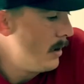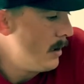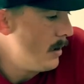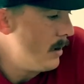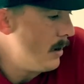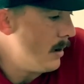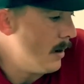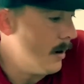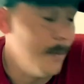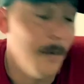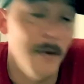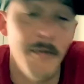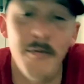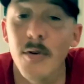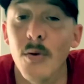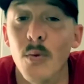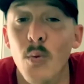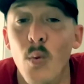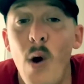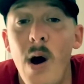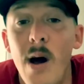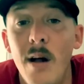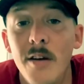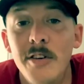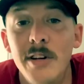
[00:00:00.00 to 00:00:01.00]
If you're
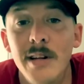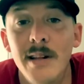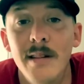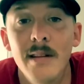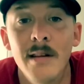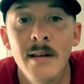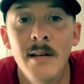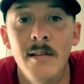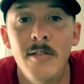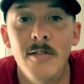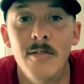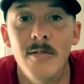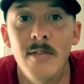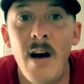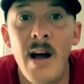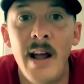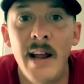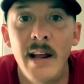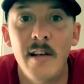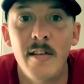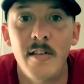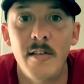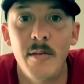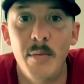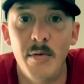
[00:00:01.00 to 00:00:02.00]
watching this, like,
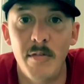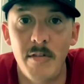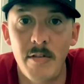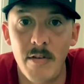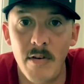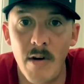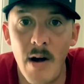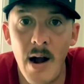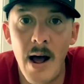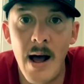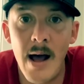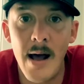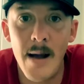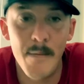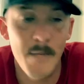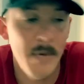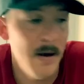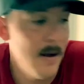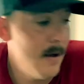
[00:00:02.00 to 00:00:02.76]
subscribe.